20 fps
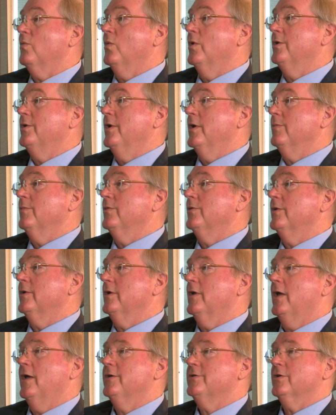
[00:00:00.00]
in one neighborhood.
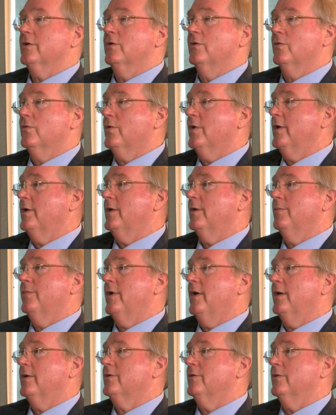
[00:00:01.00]
It has a great
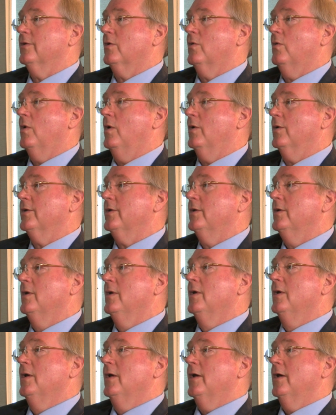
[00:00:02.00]
impact on the quality
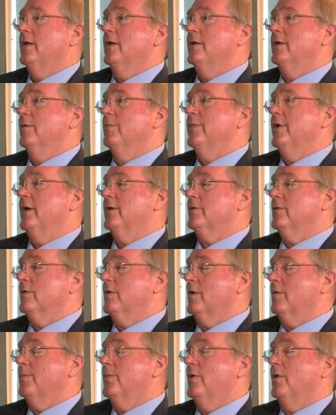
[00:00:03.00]
and an impact
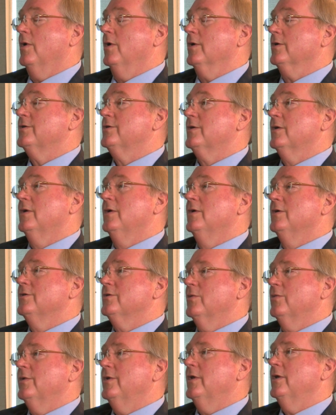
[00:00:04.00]
on our parks.
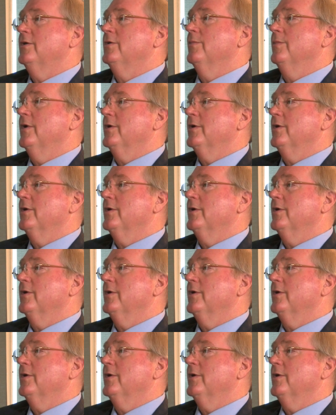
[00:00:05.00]
So we need to